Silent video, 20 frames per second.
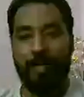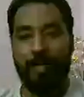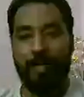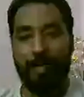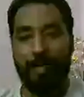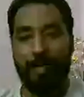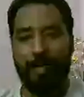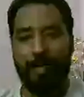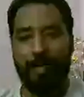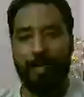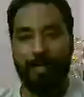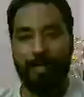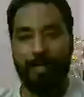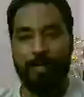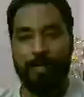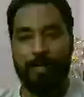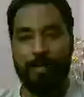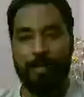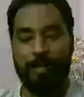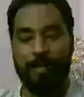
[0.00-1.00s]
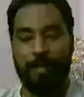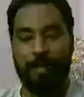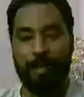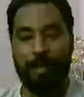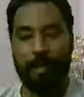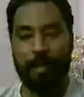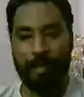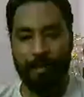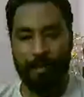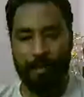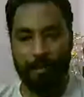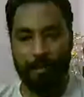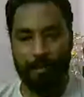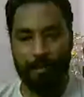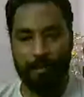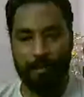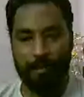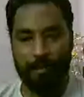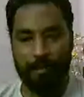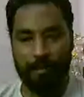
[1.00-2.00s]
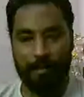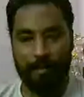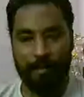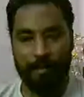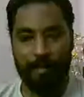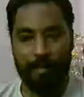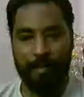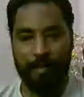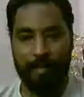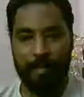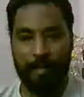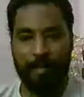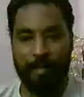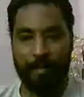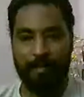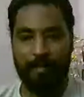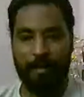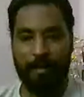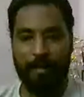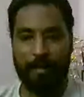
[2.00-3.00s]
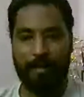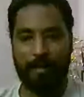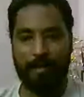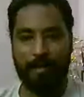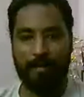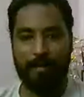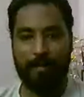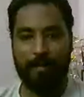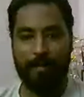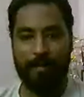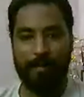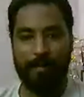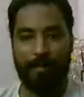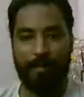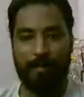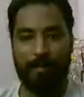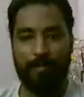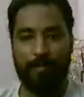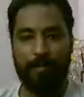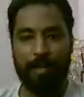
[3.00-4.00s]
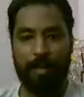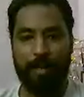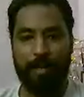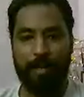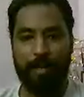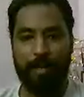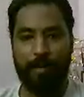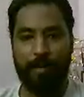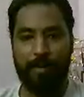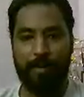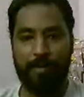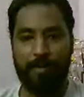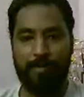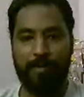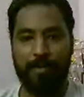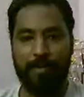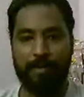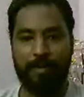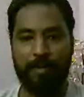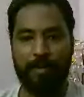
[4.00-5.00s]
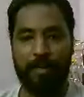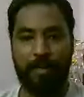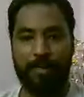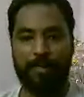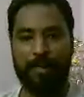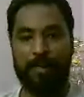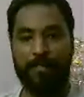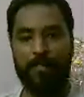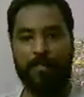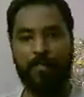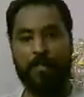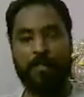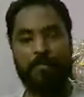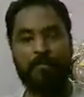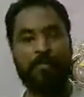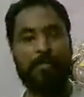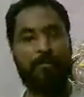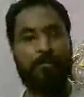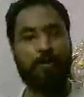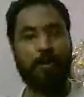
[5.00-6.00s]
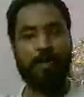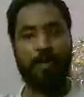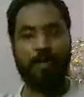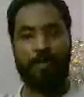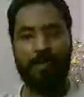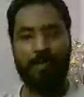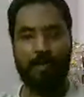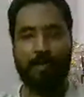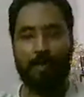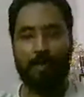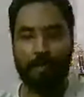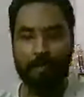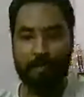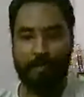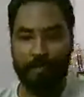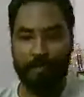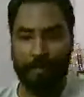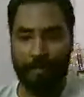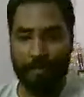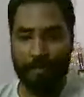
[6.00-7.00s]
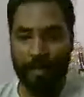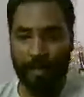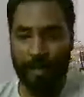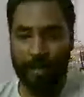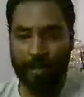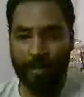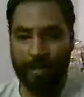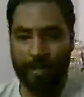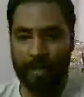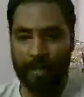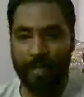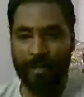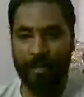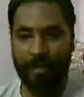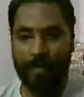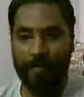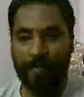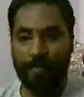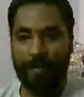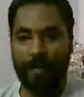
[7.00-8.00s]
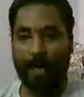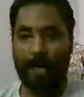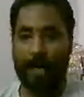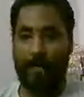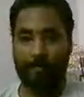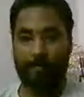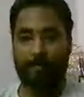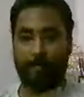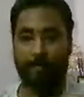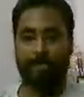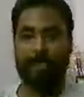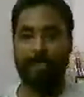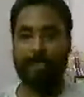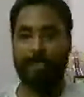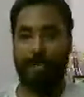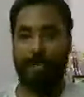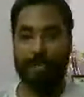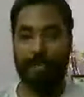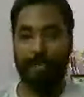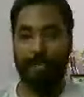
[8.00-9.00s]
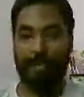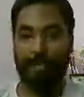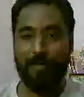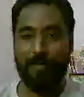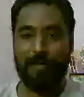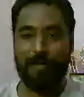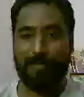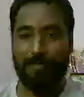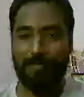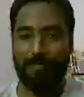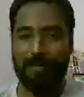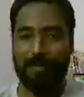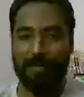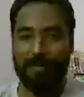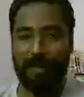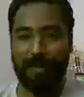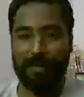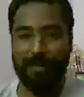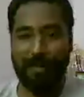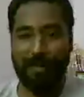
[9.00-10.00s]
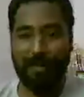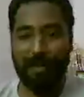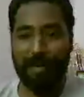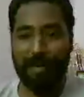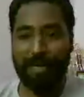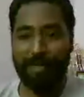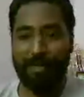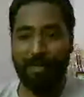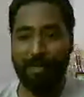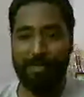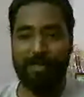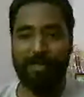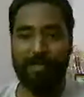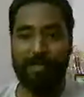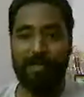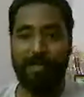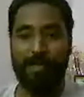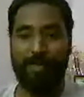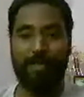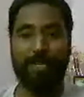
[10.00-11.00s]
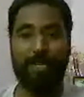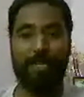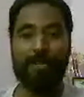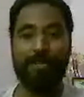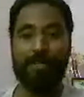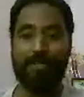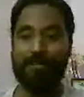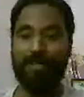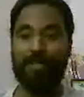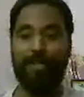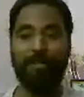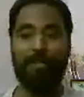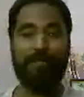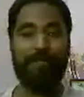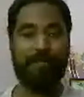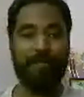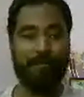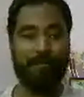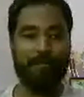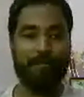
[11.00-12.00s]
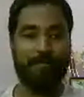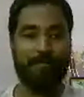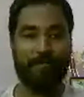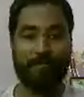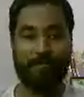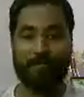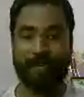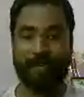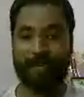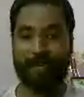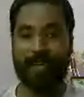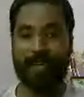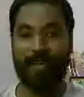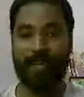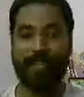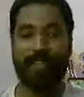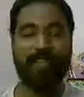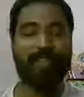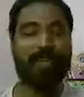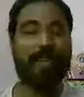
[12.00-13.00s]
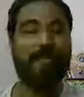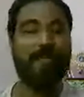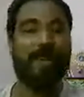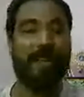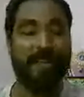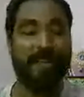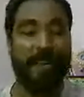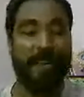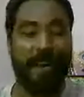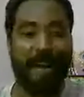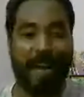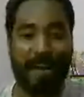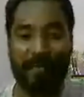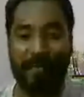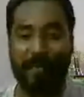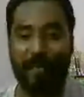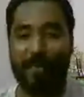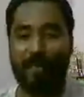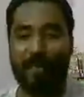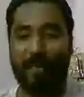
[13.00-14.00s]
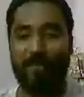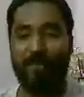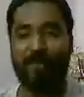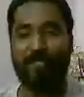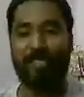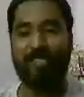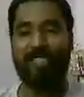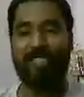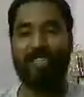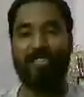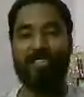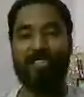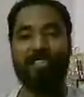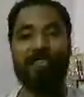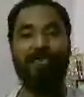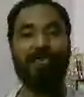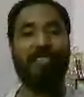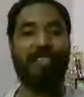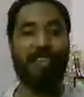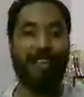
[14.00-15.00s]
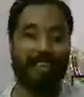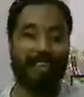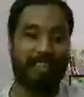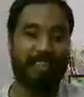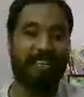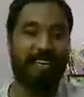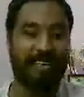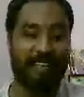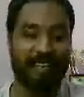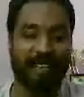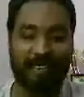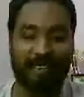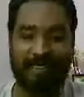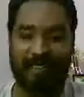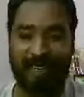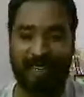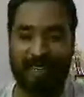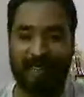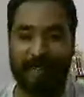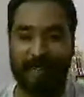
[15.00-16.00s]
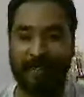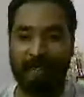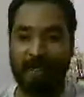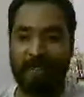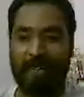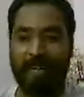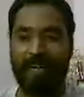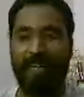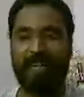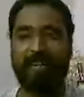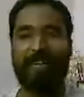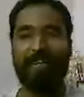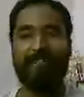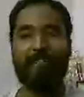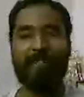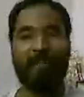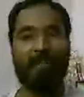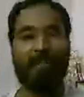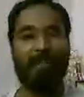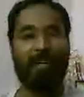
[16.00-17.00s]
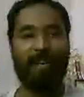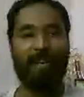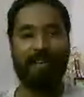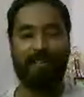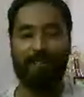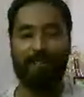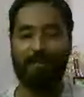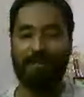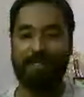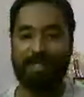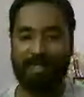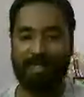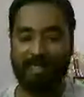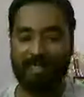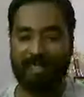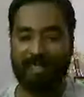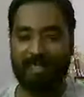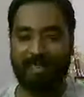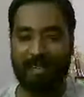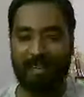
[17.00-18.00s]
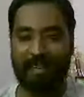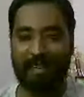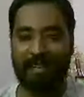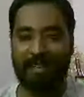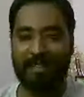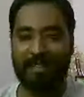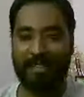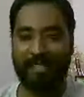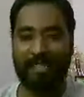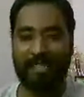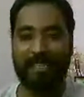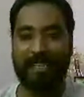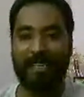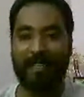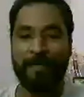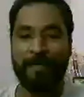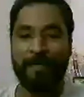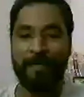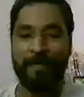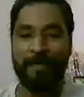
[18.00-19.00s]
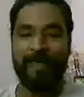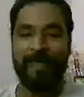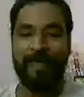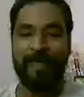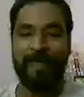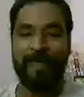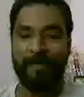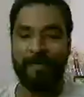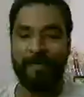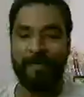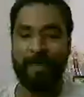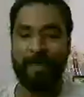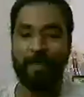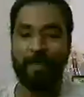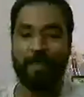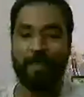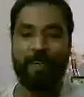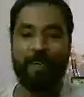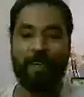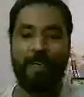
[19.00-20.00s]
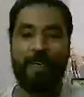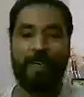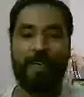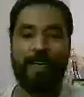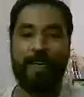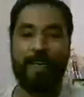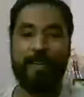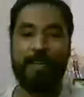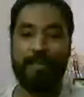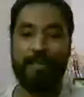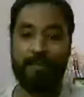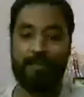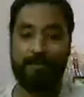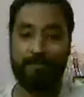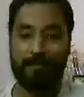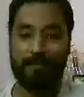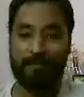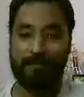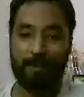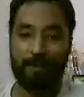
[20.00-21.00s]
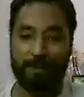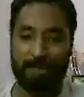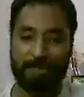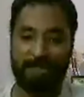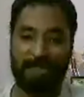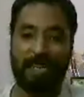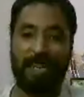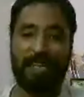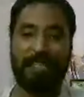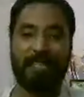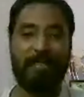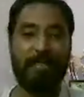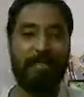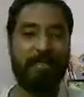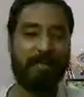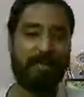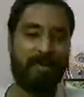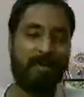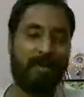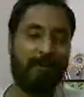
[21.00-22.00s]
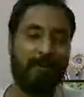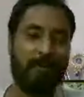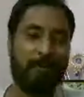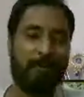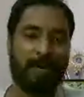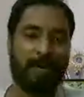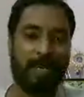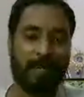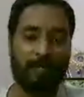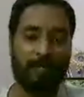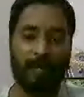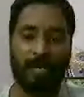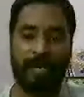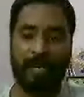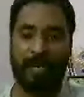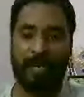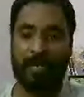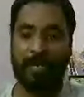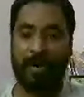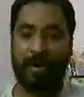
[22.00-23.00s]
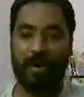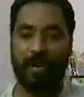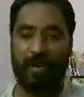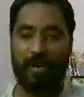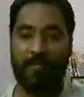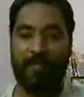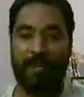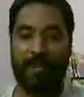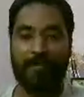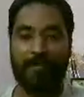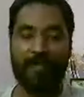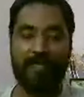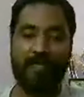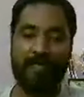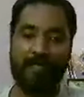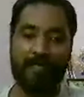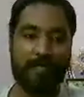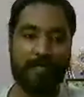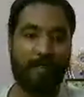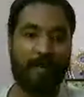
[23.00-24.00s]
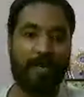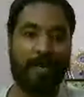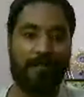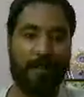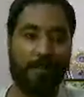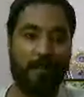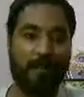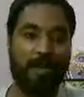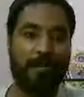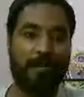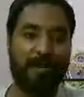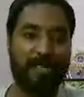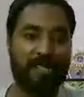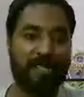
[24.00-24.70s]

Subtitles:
Knowledge Hut. Abdullah, do I know you personally from some point from Knowledge Hut? And first of all, I know very much congratulations. You say, first of someone is coming live on the session to tell us the result. And I think for all our viewers, this is really interesting to see that the person has really prepared well and got 85%.